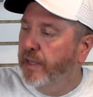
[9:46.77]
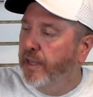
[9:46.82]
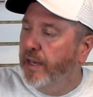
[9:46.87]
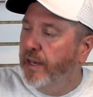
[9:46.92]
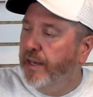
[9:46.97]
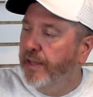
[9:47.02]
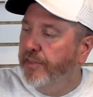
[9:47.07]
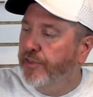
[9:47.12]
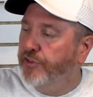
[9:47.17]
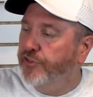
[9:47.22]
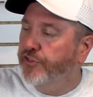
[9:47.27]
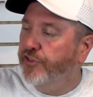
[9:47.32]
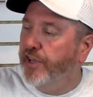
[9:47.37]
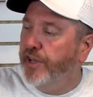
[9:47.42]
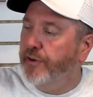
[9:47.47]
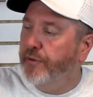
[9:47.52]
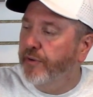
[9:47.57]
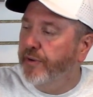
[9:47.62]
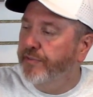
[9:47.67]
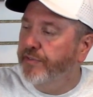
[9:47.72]
the
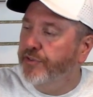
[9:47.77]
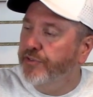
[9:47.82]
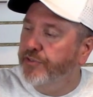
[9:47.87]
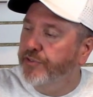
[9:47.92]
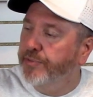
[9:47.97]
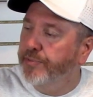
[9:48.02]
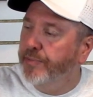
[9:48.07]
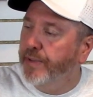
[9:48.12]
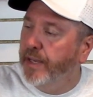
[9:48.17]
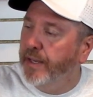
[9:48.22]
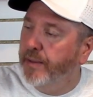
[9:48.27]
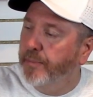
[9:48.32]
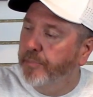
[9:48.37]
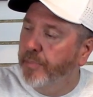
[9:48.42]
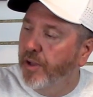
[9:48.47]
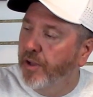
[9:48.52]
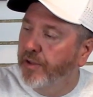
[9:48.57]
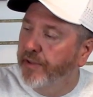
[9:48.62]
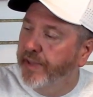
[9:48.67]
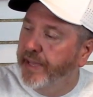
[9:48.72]
center of his
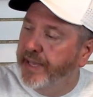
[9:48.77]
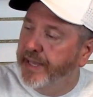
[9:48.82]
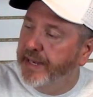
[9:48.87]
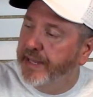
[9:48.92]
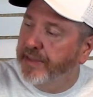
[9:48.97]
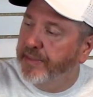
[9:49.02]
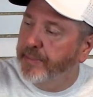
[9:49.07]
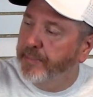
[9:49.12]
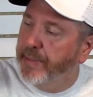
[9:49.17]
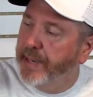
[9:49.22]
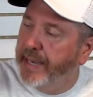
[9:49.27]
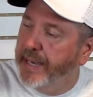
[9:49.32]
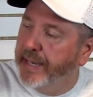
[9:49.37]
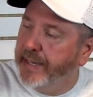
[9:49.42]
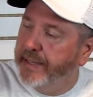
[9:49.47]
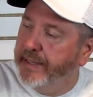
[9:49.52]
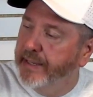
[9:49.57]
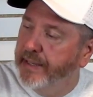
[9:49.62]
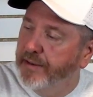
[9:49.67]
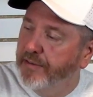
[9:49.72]
bald head on the
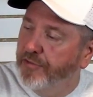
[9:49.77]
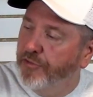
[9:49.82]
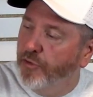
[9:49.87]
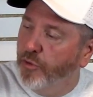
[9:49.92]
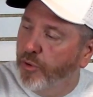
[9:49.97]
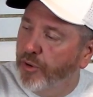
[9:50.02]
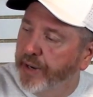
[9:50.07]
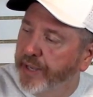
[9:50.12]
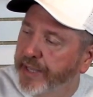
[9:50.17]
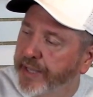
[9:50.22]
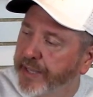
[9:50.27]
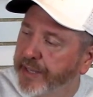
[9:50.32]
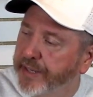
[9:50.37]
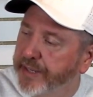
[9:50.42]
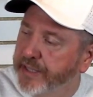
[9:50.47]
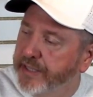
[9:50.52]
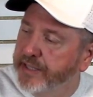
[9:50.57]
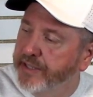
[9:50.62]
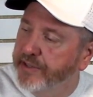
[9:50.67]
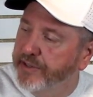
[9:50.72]
back, forehead,
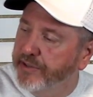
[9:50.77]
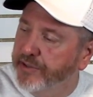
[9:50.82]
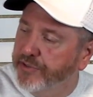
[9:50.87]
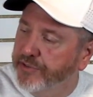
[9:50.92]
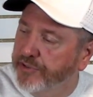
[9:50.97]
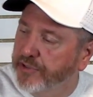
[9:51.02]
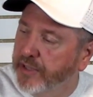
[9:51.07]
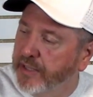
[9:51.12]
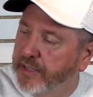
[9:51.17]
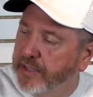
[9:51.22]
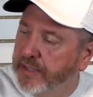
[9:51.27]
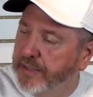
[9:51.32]
ears.